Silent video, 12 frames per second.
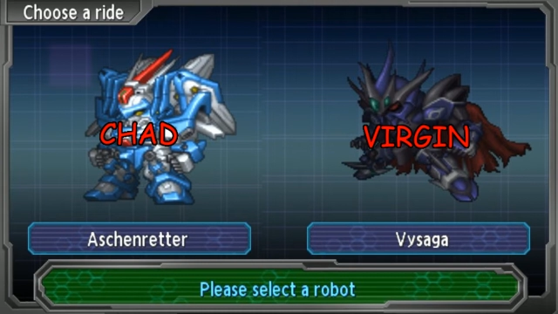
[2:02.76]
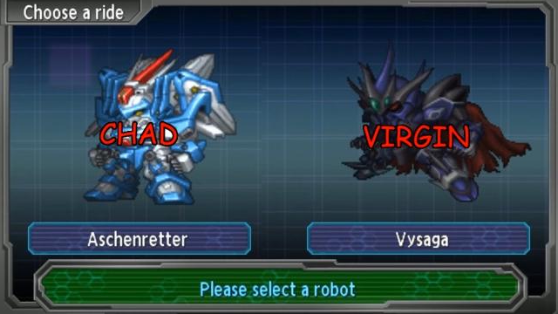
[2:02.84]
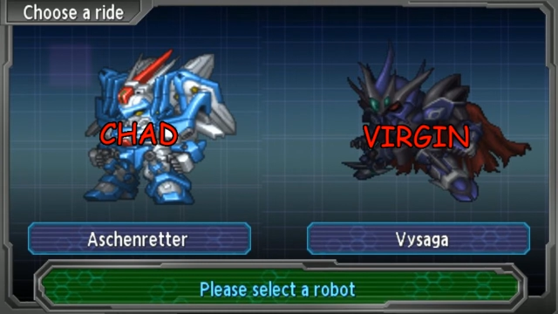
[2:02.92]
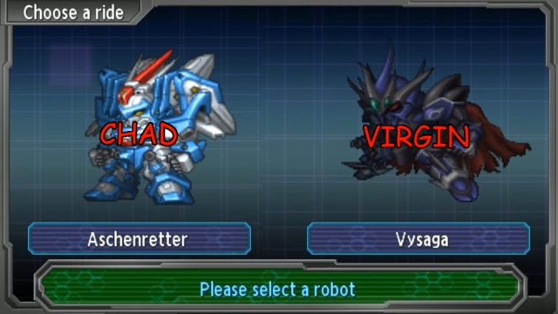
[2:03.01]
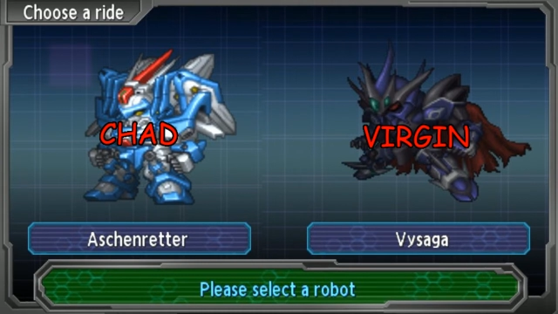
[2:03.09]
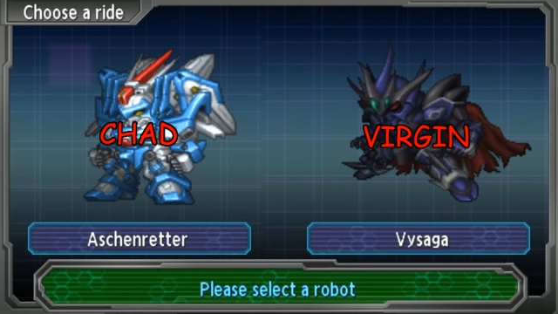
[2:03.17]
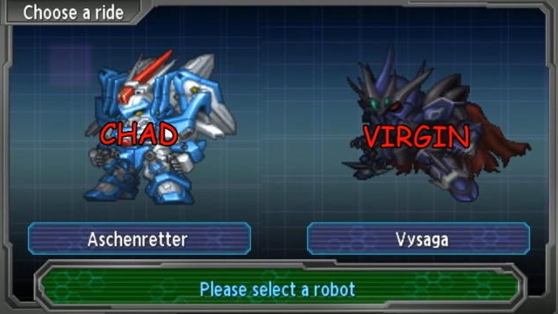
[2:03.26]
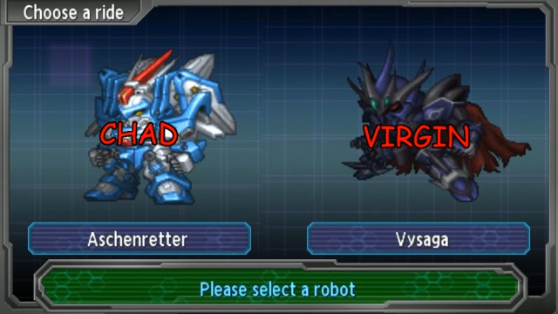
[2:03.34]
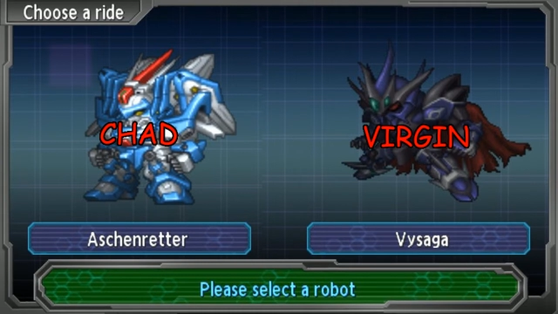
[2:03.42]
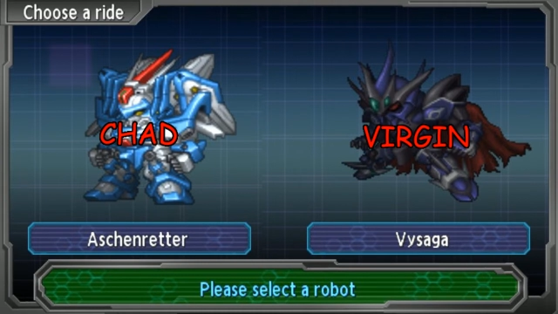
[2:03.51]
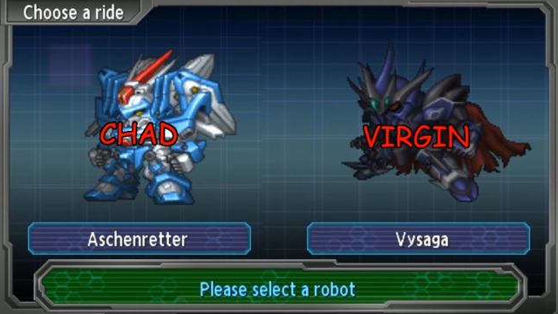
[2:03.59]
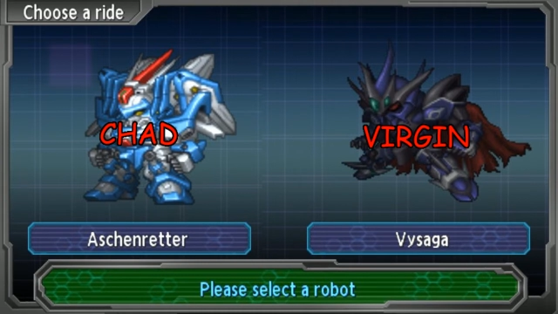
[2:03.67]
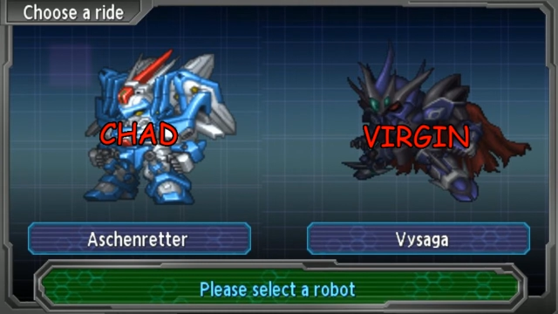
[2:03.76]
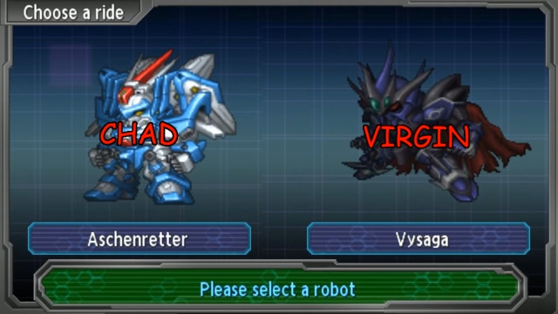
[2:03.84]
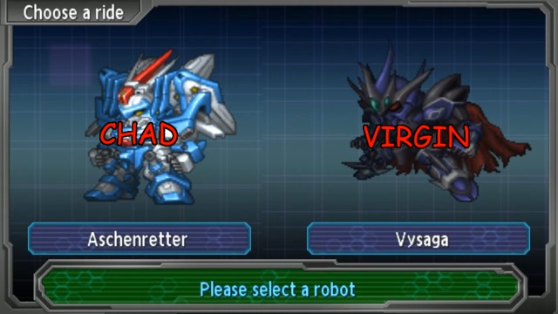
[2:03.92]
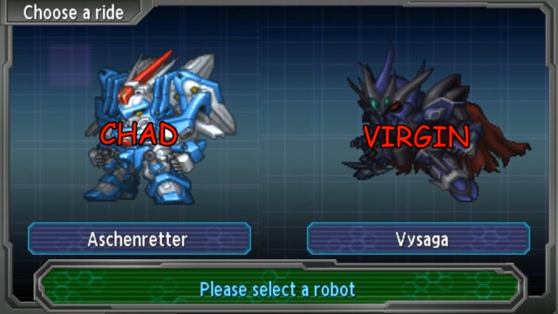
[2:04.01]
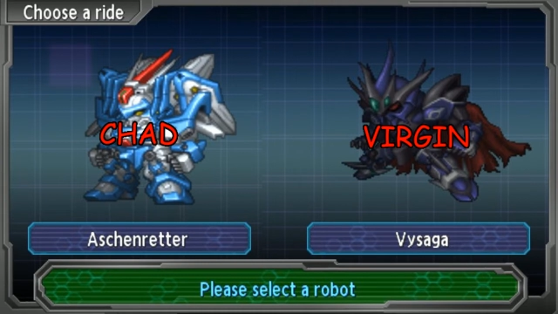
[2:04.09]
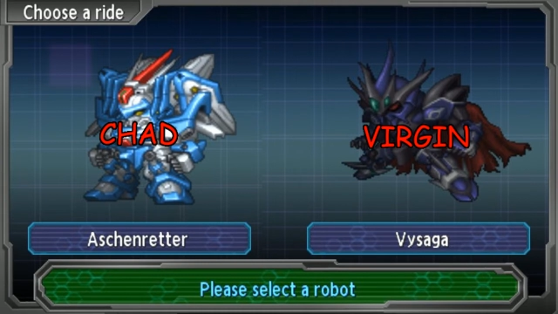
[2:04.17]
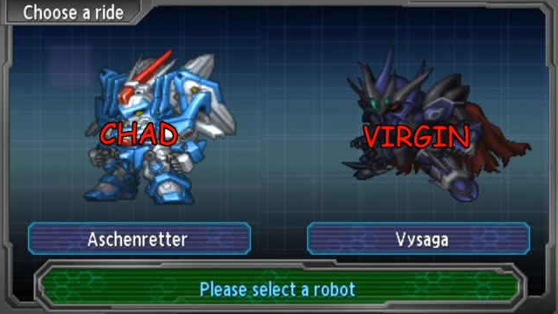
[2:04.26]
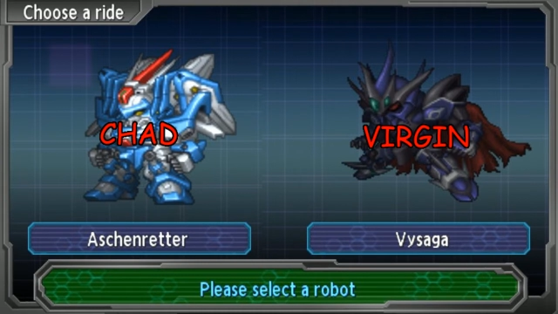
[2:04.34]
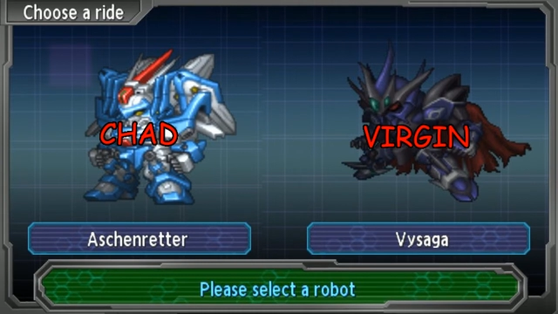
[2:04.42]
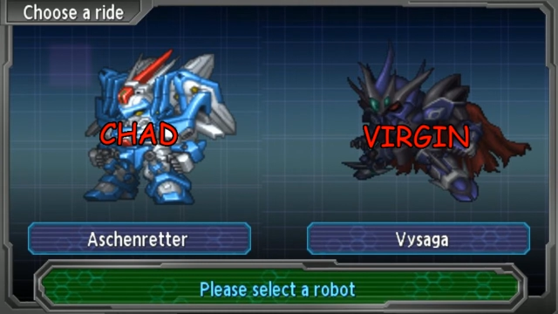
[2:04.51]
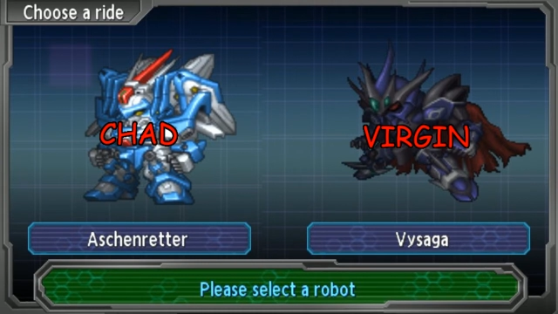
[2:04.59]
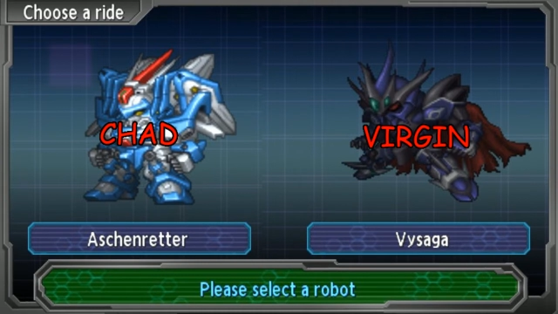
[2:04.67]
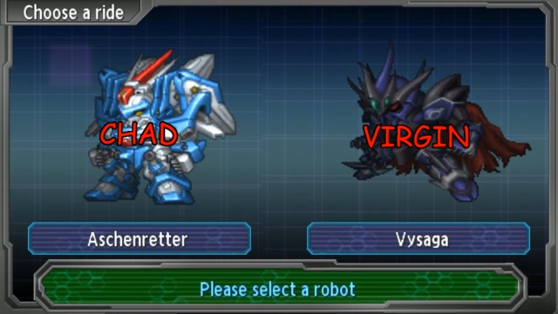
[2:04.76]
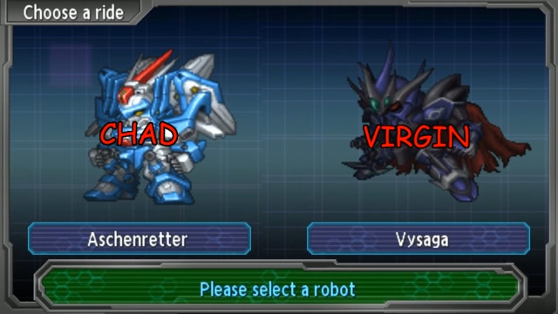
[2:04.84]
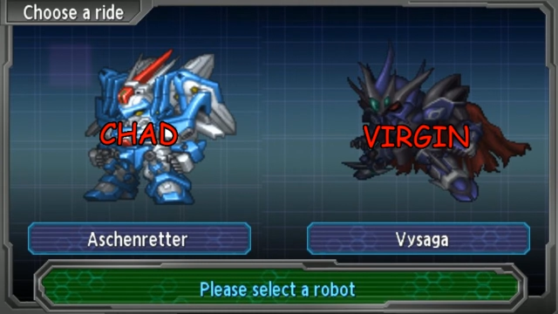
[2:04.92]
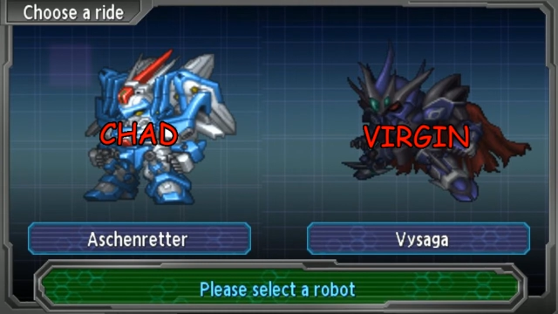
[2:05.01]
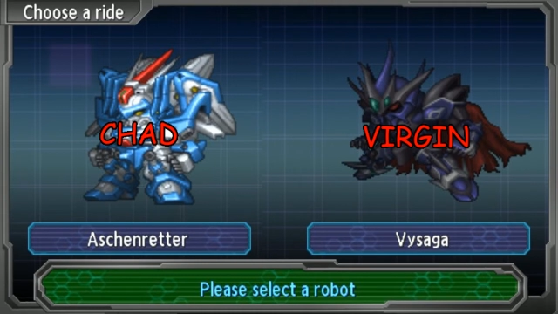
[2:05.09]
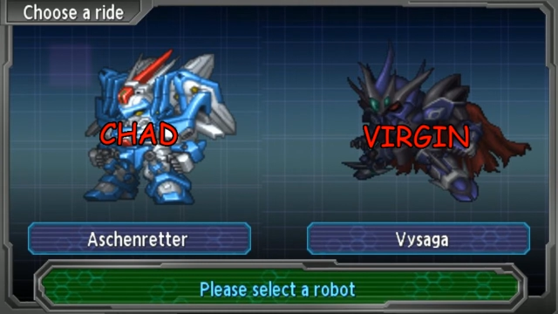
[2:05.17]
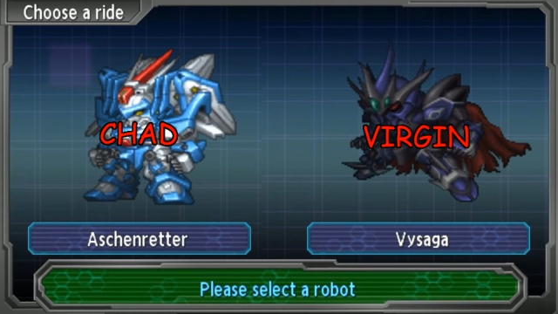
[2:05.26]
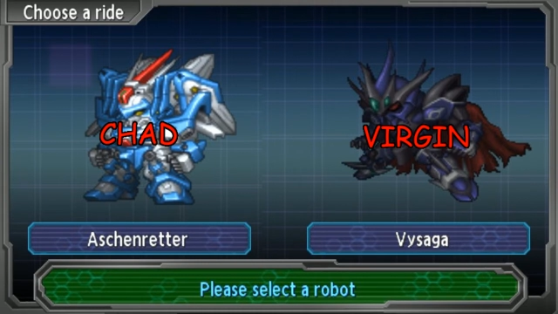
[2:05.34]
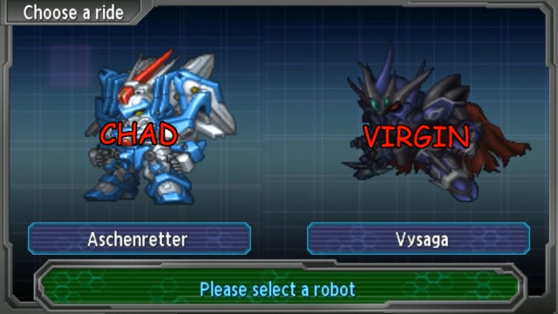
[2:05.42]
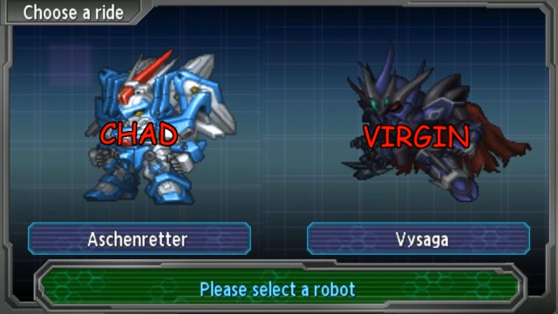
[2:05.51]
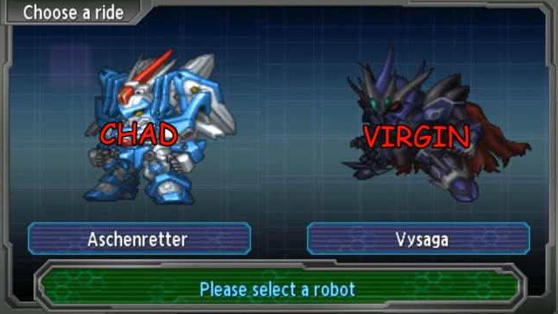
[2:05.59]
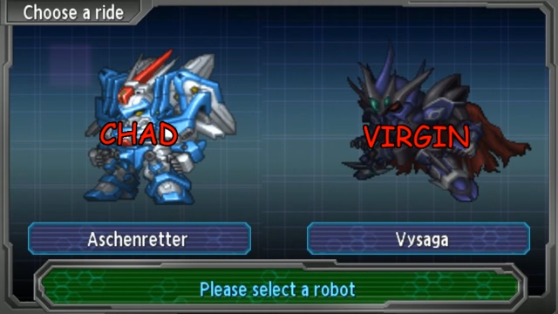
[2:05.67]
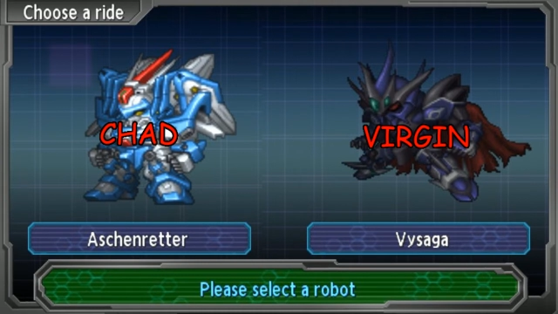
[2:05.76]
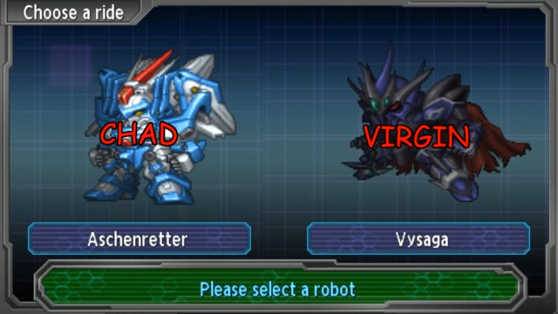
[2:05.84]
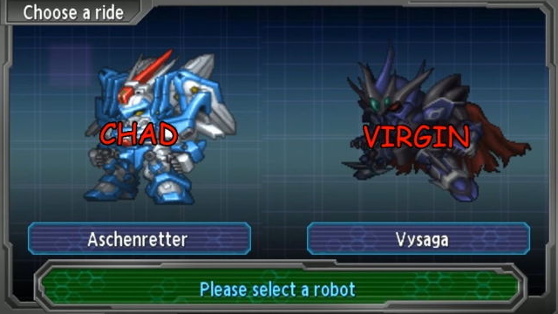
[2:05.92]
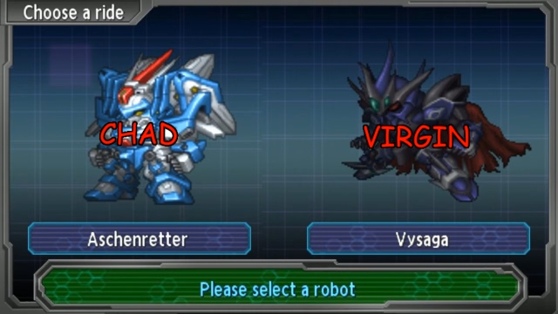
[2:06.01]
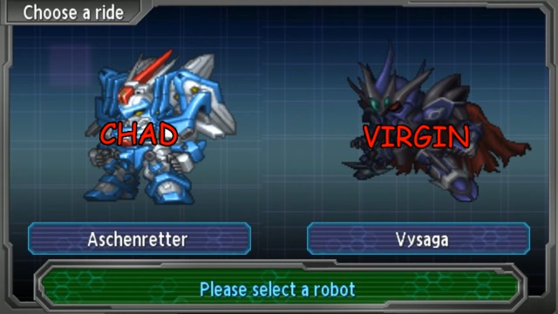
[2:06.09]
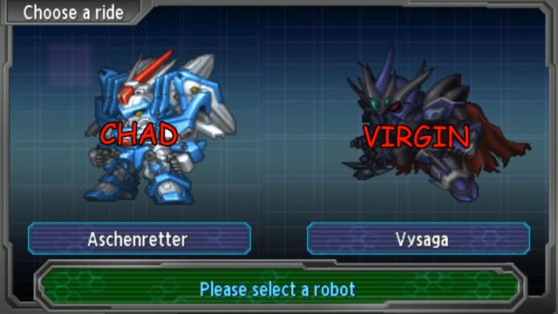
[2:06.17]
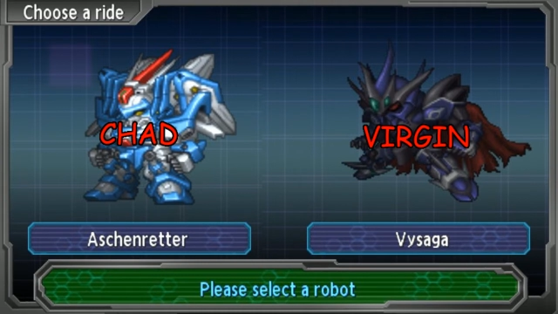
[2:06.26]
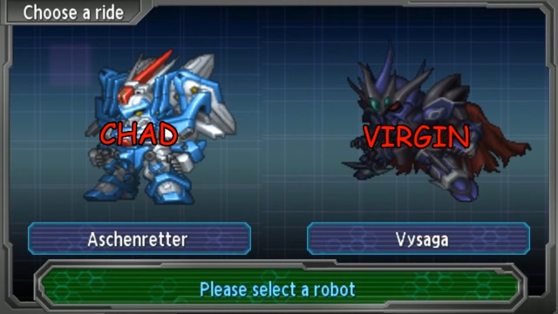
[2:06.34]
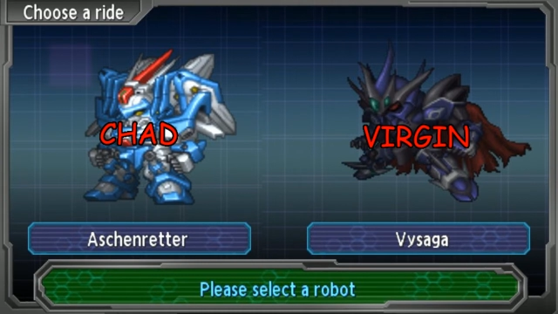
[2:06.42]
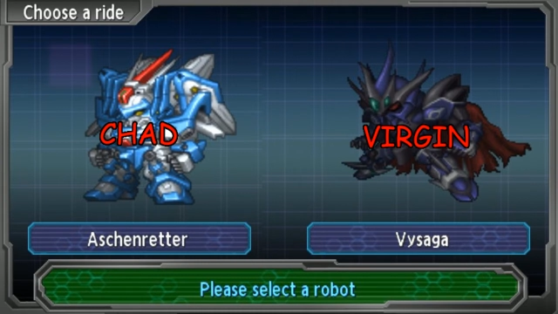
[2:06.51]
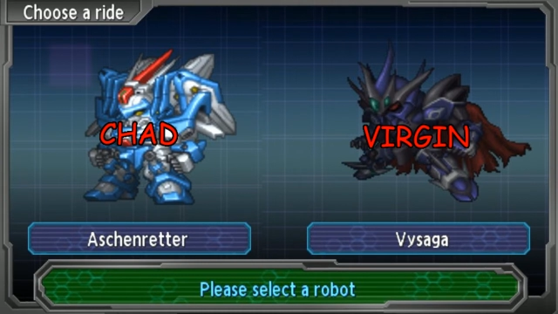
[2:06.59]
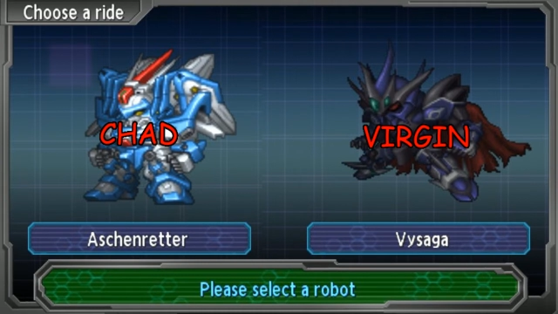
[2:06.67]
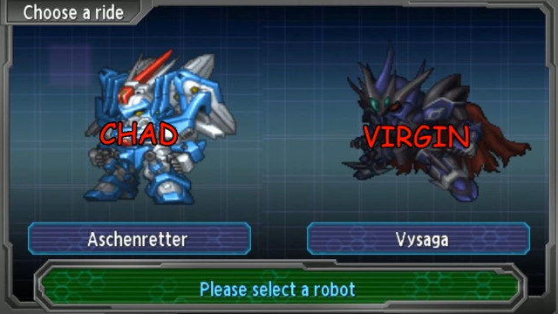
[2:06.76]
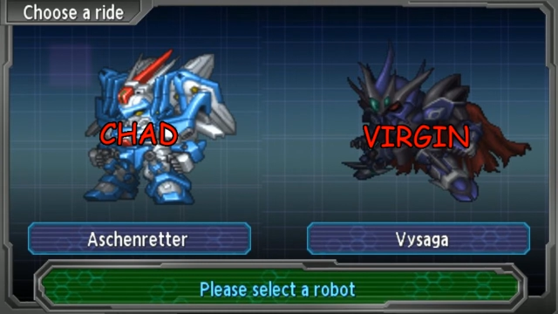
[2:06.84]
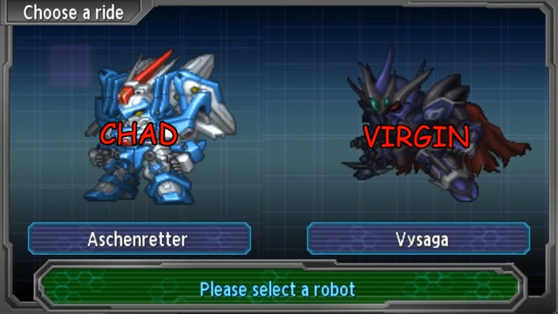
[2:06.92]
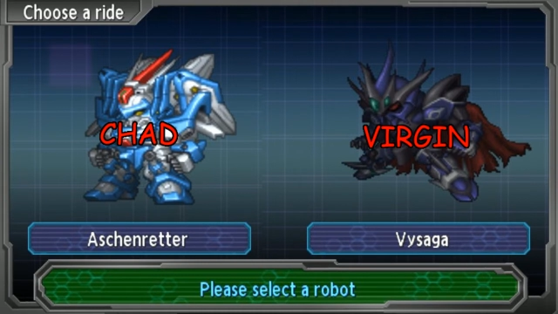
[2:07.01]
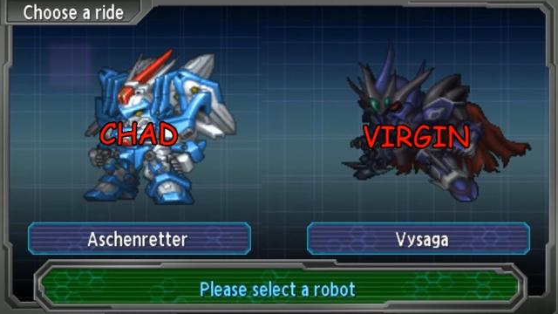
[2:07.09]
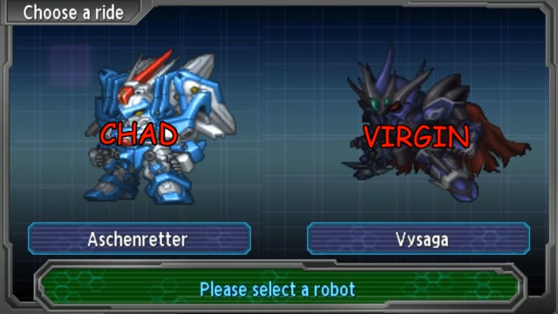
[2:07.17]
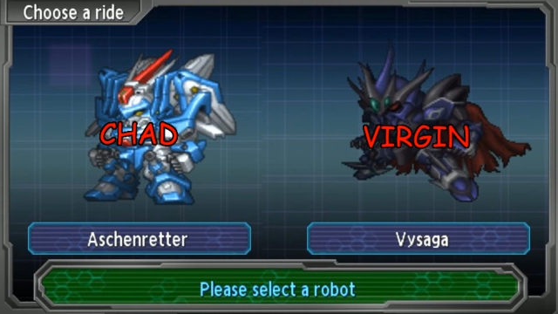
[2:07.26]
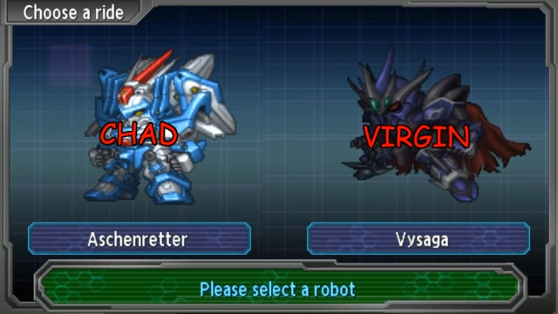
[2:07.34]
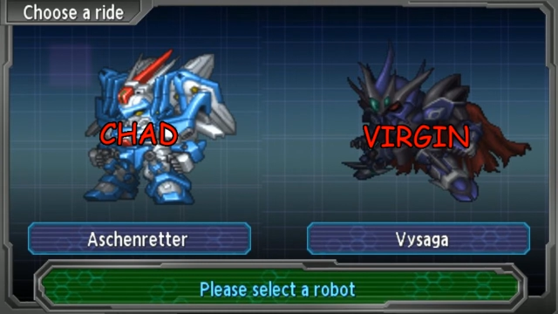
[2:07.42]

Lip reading: (no speaker visible)